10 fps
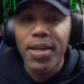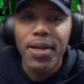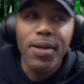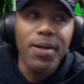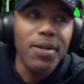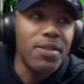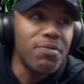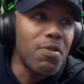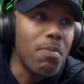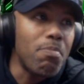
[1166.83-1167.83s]
here is
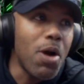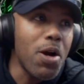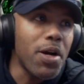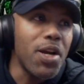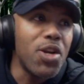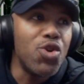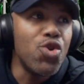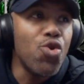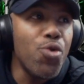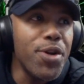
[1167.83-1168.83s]
from Mark
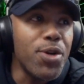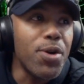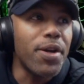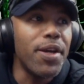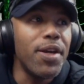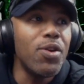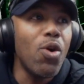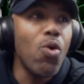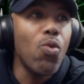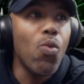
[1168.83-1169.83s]
Noyer, N
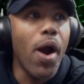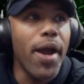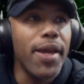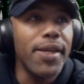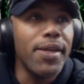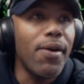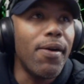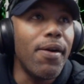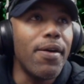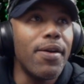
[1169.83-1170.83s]
O Y E
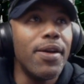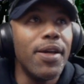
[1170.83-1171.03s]
R.